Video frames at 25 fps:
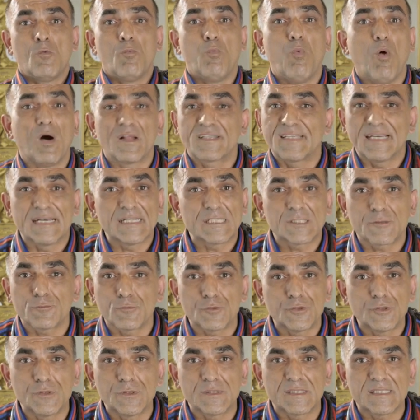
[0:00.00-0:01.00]
What else
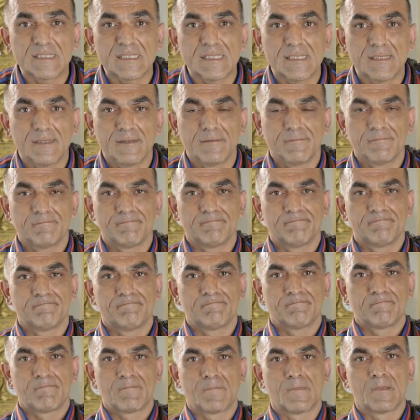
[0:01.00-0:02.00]
would you see?
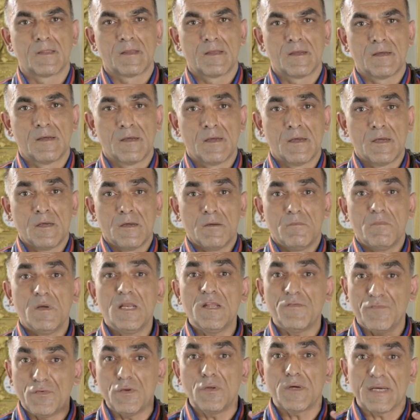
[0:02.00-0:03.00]
Well,
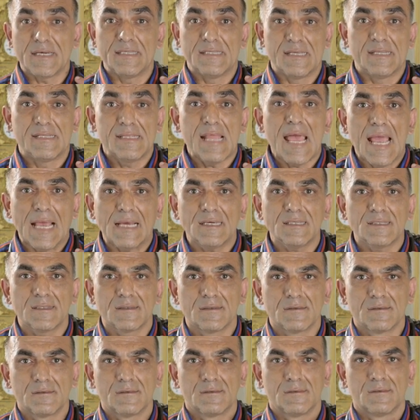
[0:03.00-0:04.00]
if you look in the neck,
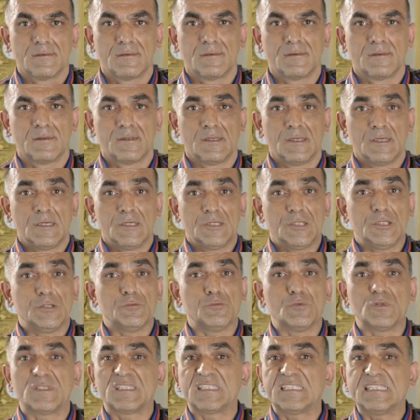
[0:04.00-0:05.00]
you
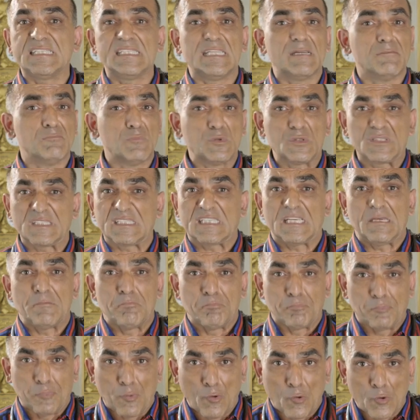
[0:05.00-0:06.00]
will see the most
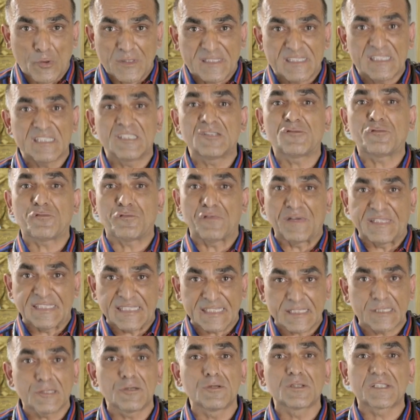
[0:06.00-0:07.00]
important
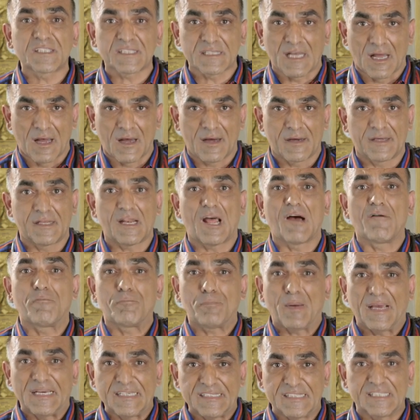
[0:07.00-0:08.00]
physical sign of
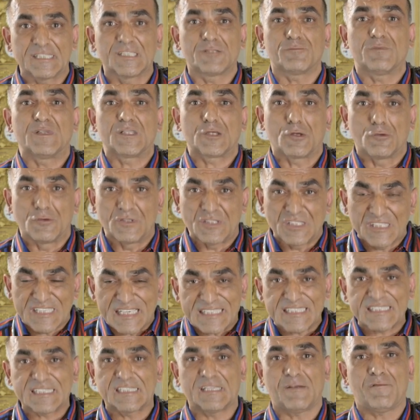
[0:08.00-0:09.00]
patients with
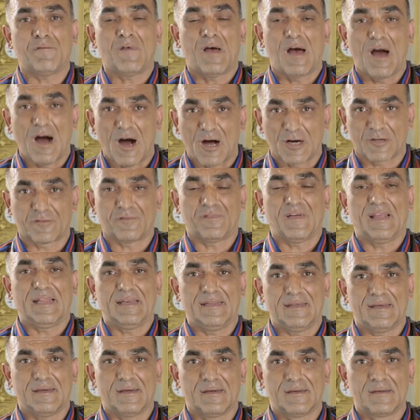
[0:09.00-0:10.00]
congestive heart
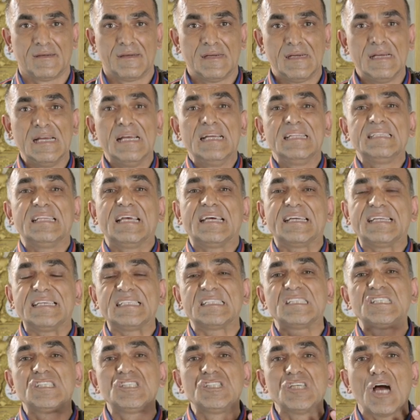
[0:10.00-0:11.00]
failure. There
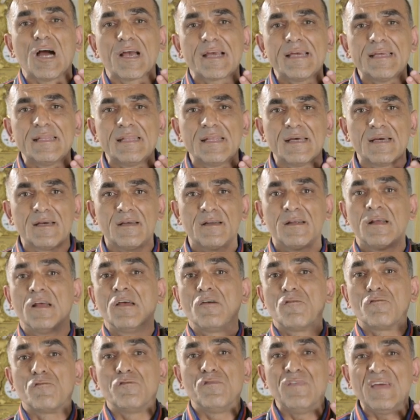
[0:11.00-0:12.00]
is jugular
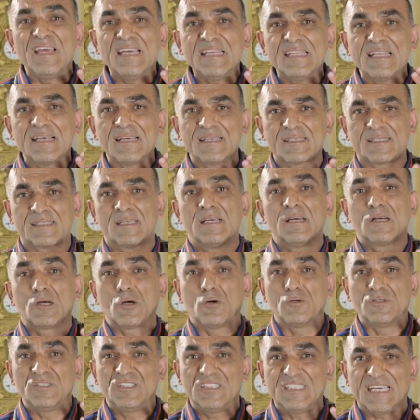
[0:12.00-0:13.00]
venous
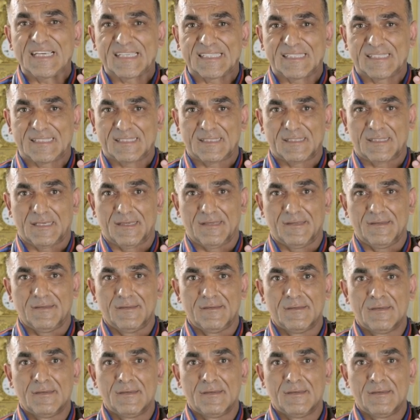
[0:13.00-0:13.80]
congestion.